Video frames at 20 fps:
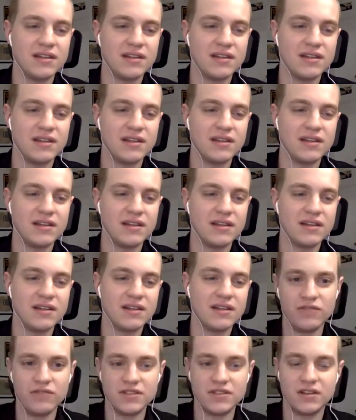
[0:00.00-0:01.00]
let's say even
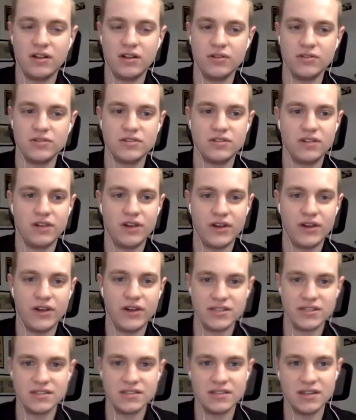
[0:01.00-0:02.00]
if it's a close
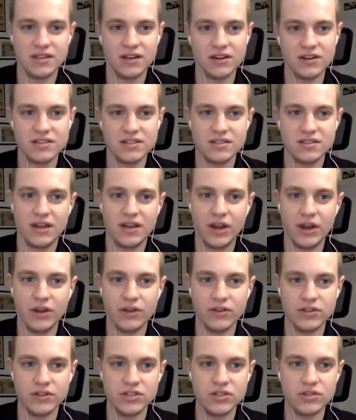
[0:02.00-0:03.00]
loss, is there a
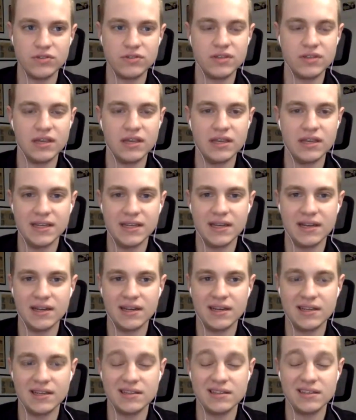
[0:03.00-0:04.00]
scenario that you think
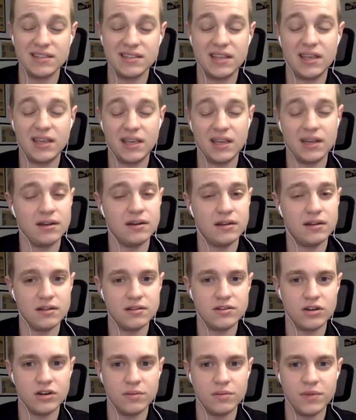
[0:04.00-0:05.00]
Indiana can get
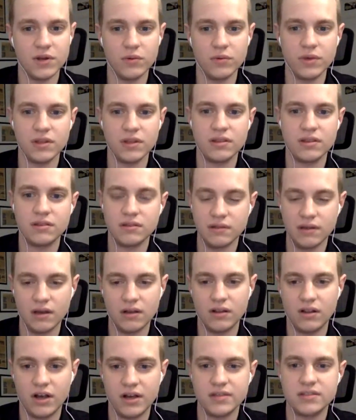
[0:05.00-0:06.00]
into the tournament with
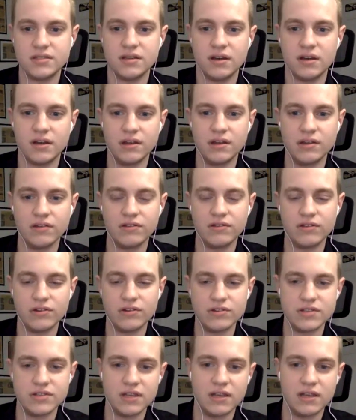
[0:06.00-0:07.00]
a loss on
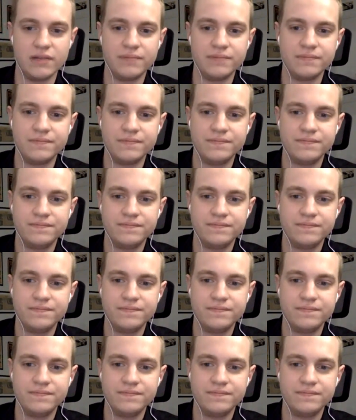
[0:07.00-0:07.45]
Thursday?